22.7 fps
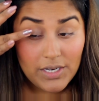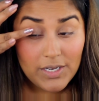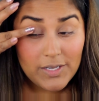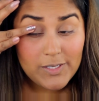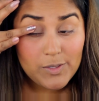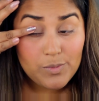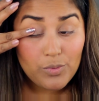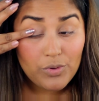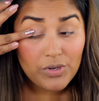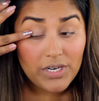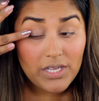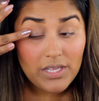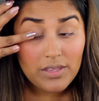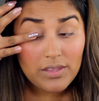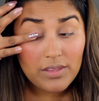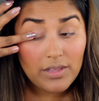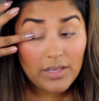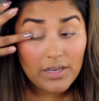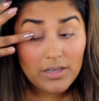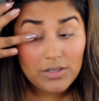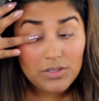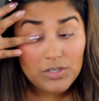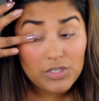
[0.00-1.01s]
It is pretty
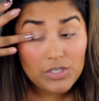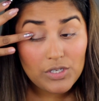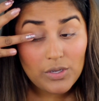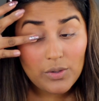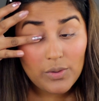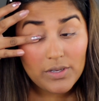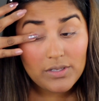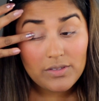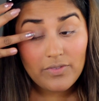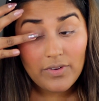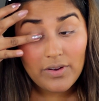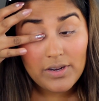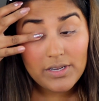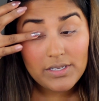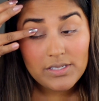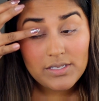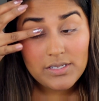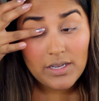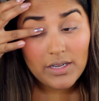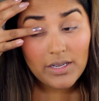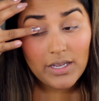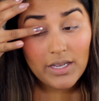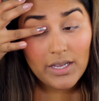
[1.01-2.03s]
thick too and very
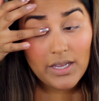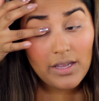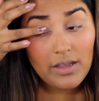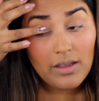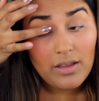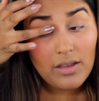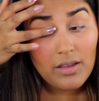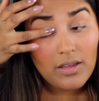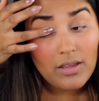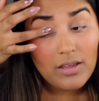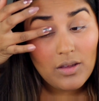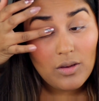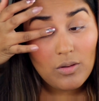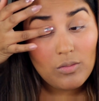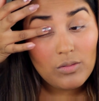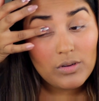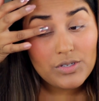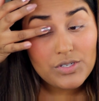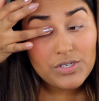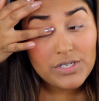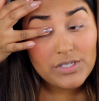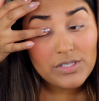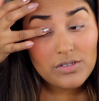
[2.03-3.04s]
sticky,
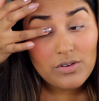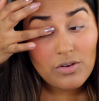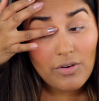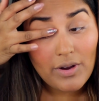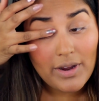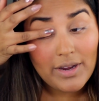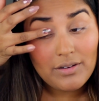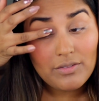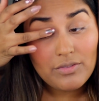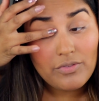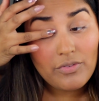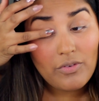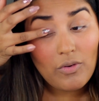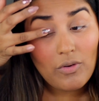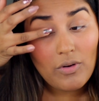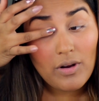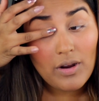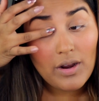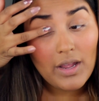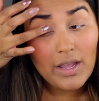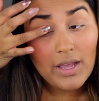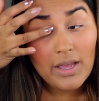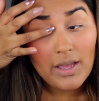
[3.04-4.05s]
which is great
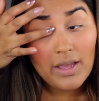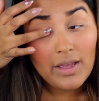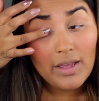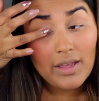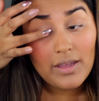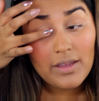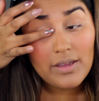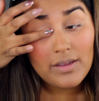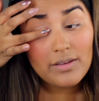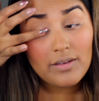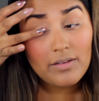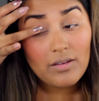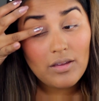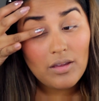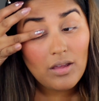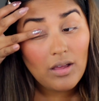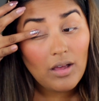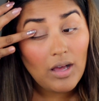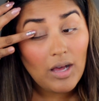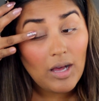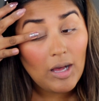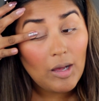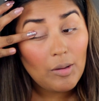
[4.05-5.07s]
for a
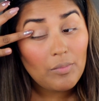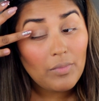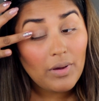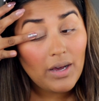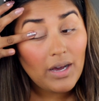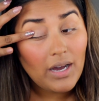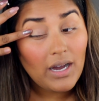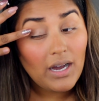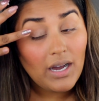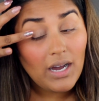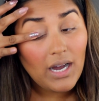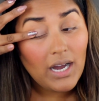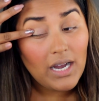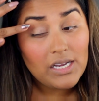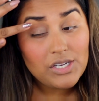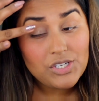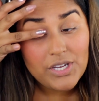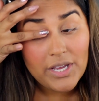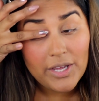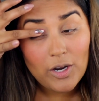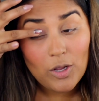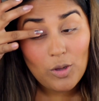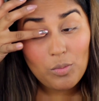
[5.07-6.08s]

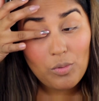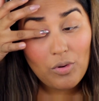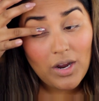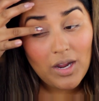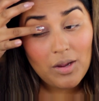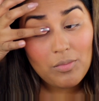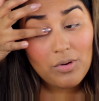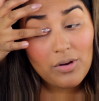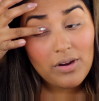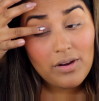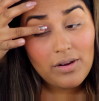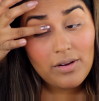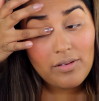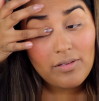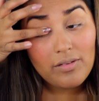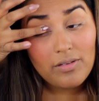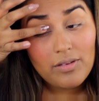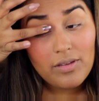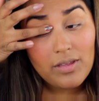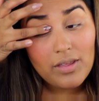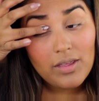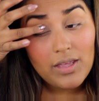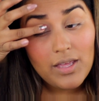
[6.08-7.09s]
eyeshadow primer.
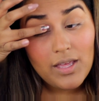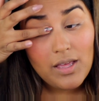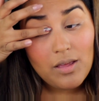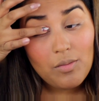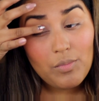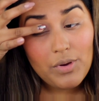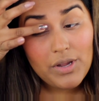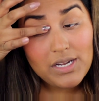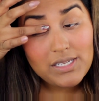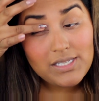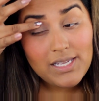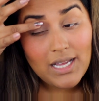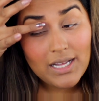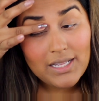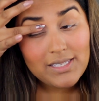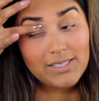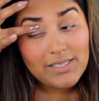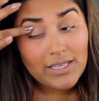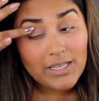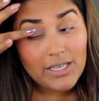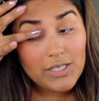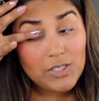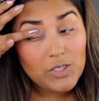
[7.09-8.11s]
But it's not
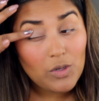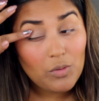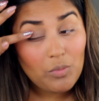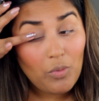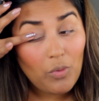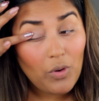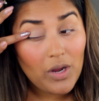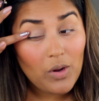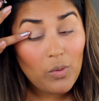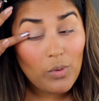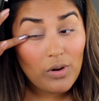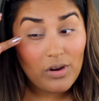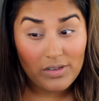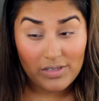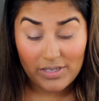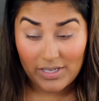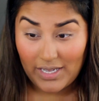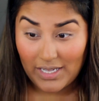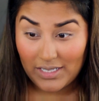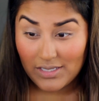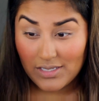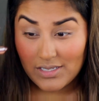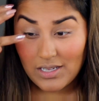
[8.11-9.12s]
sticky to a point where it
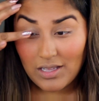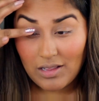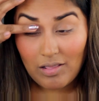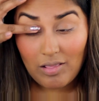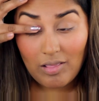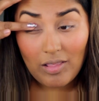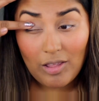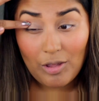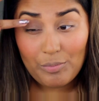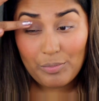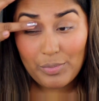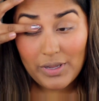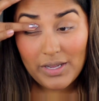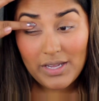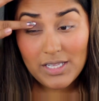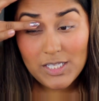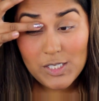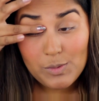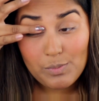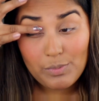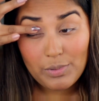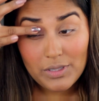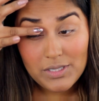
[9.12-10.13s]
gets clumpy.
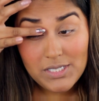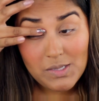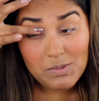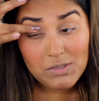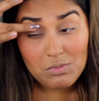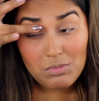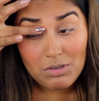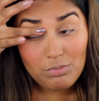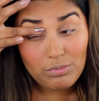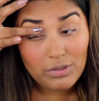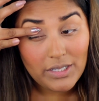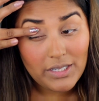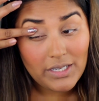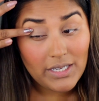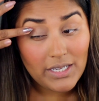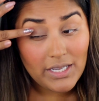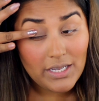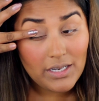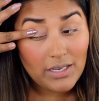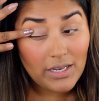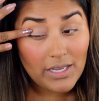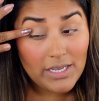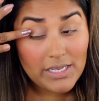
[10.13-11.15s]
It seems to be
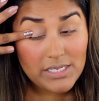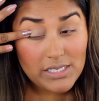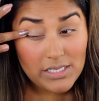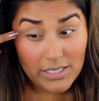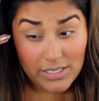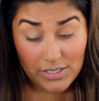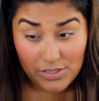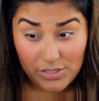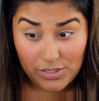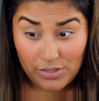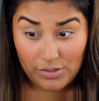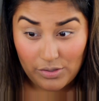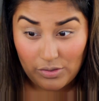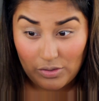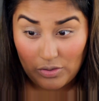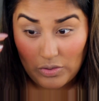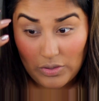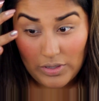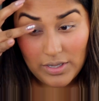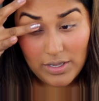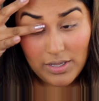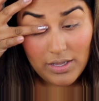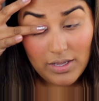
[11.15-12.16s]
blending in nicely
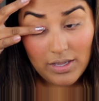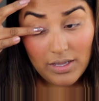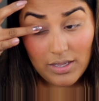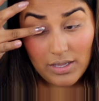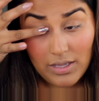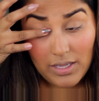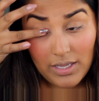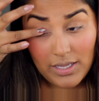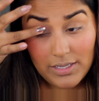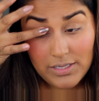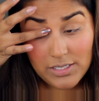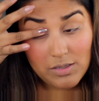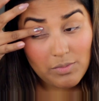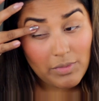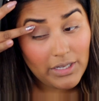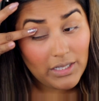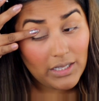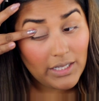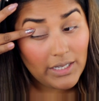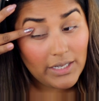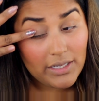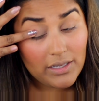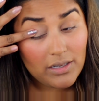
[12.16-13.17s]
into my
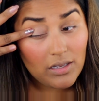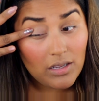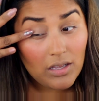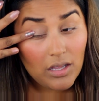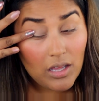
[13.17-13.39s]
lid.